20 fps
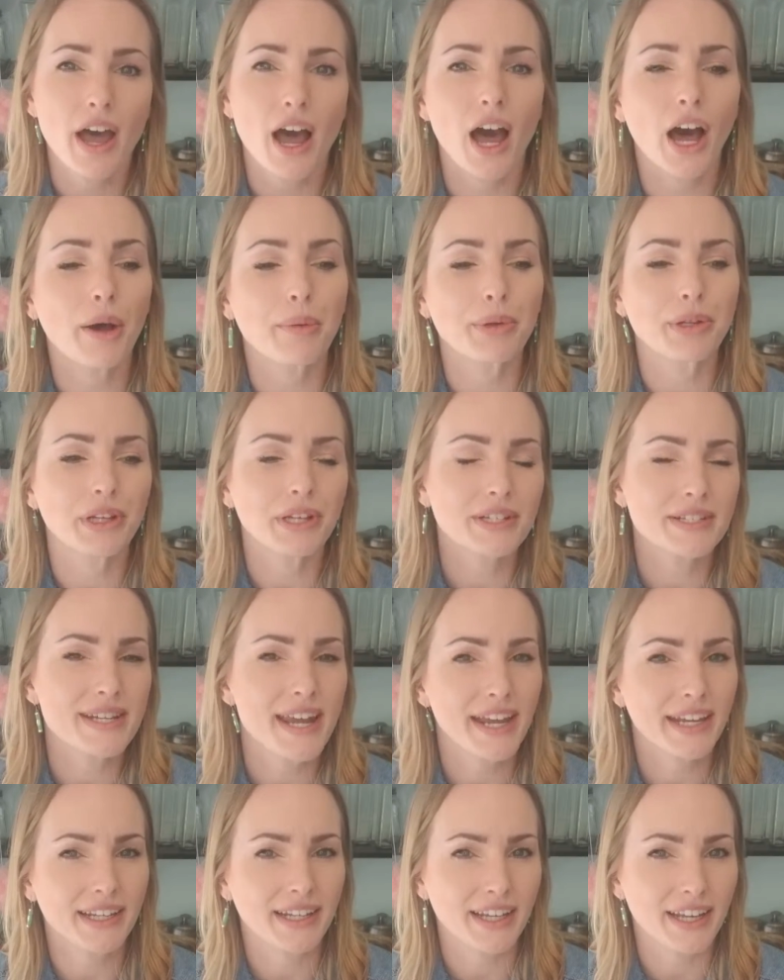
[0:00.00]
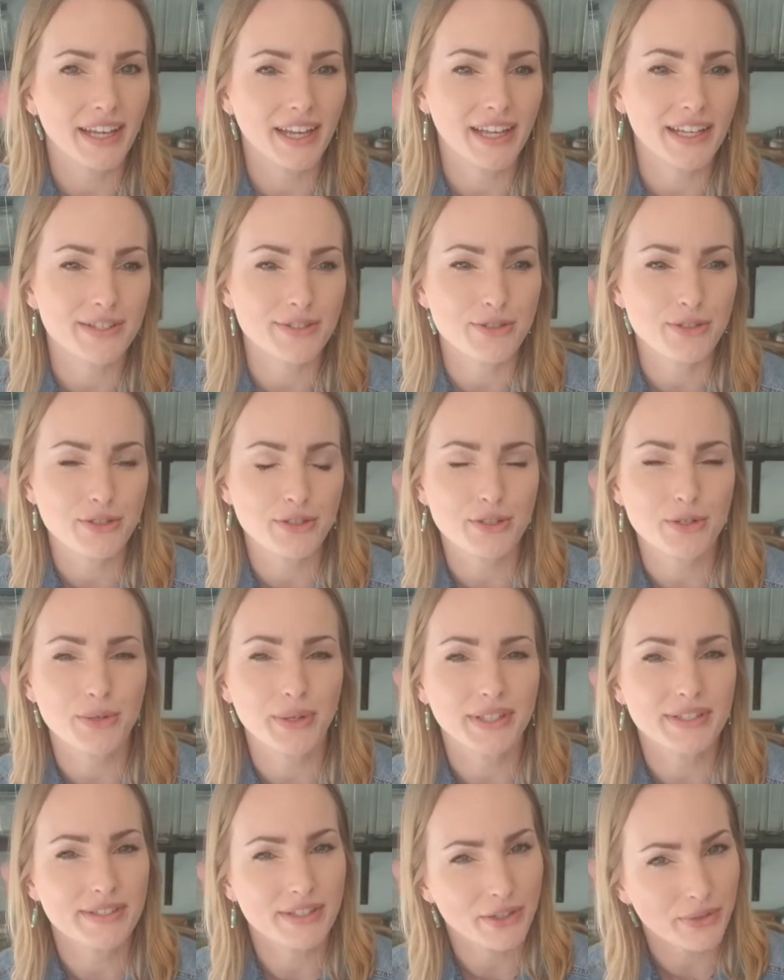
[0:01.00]
You need to take into
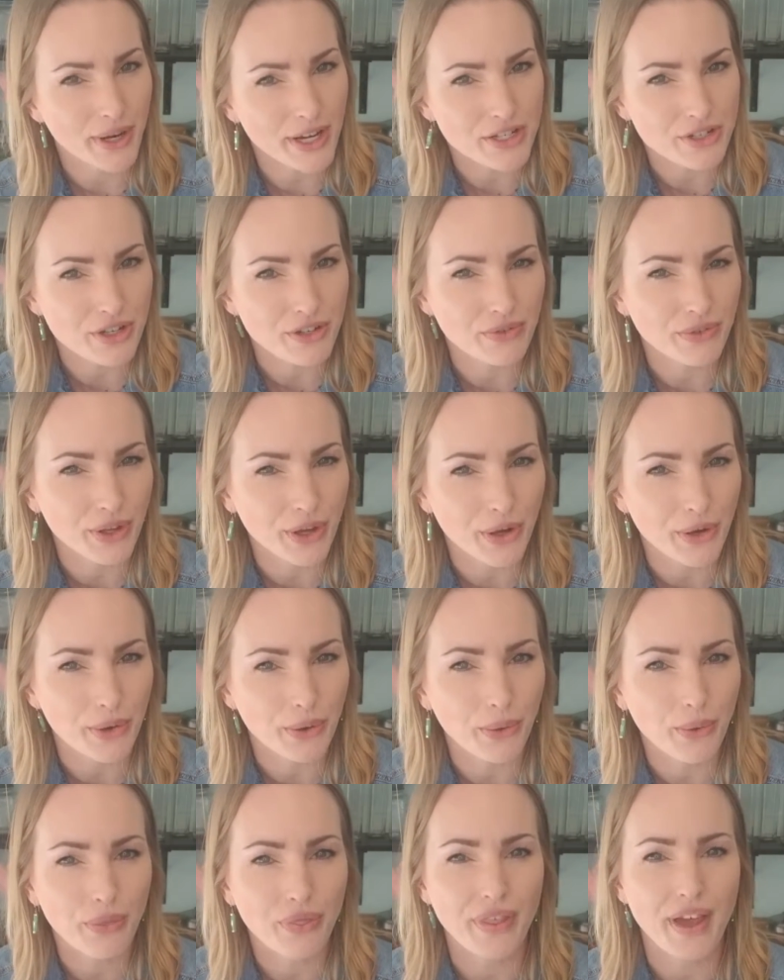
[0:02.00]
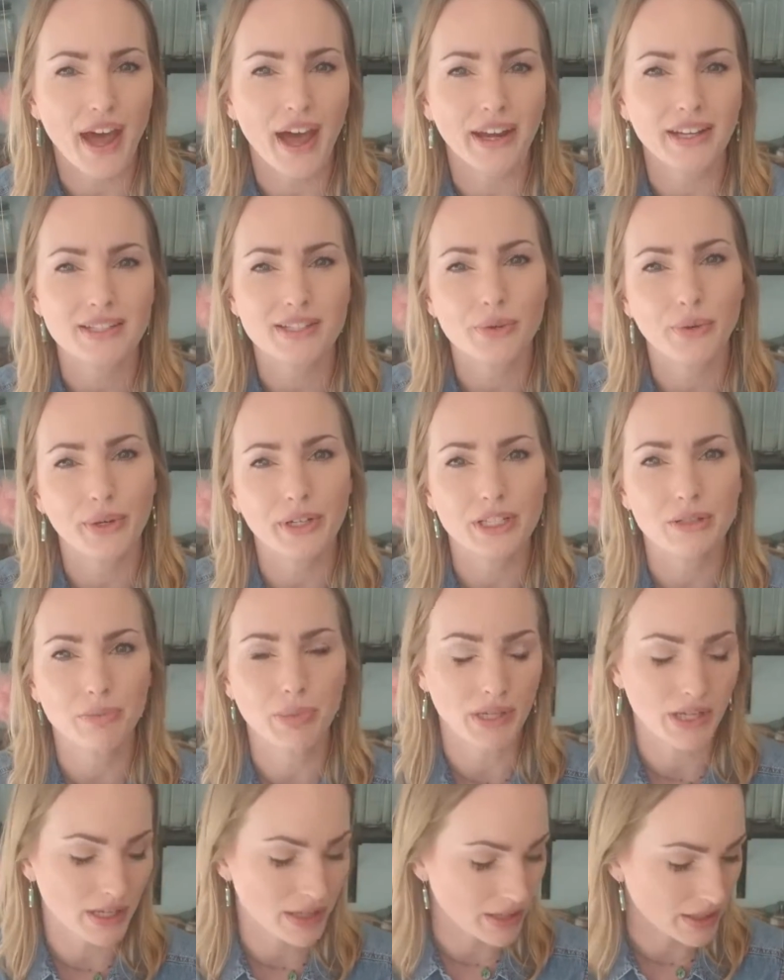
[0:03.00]
consideration though that it's going to
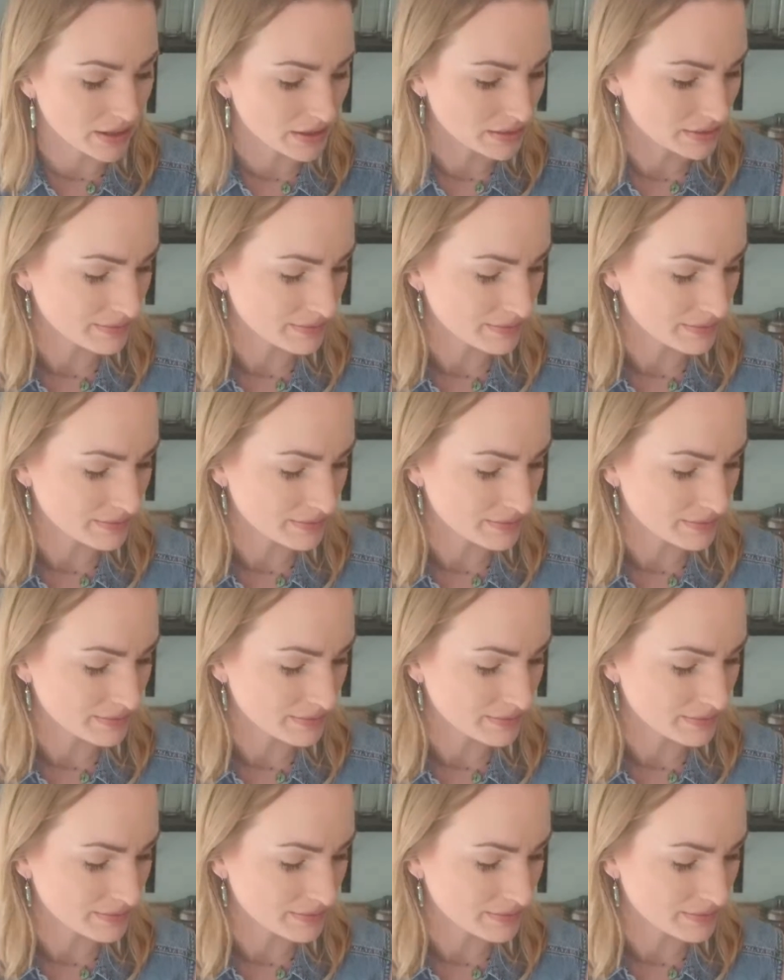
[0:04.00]
be